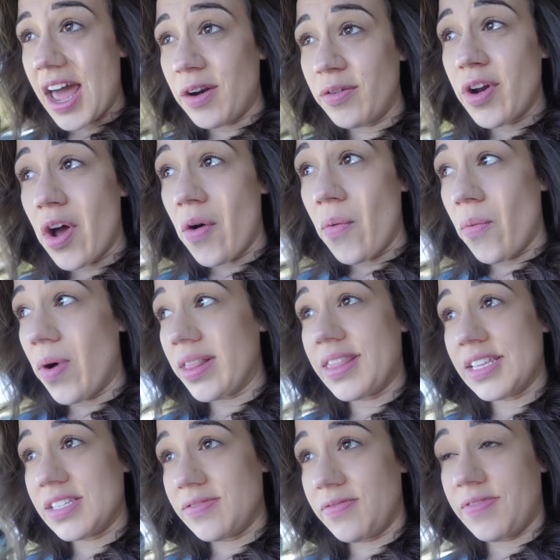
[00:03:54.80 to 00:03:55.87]
I don't know what
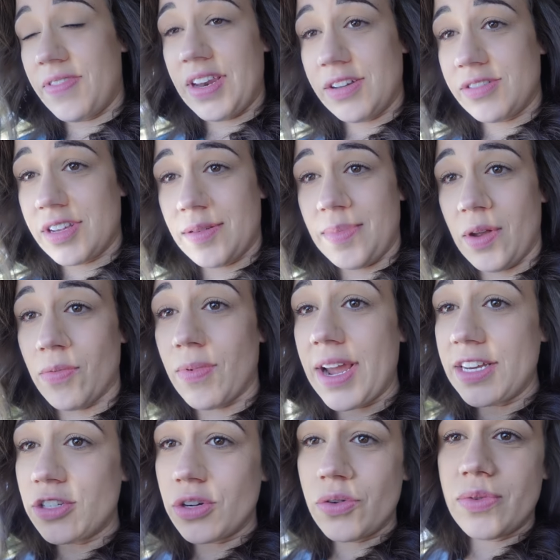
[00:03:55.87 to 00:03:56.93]
this video is going to be.
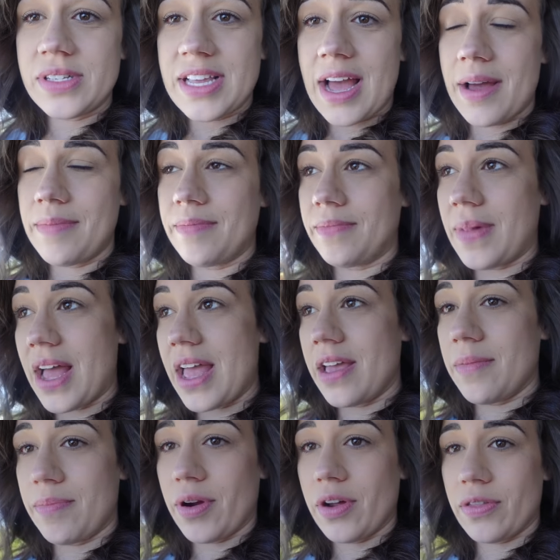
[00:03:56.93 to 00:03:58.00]
Rachel was at
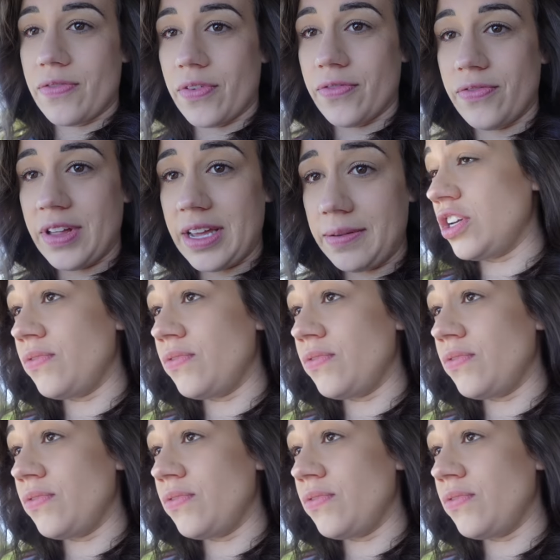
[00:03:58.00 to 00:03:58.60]
my birth for Flynn.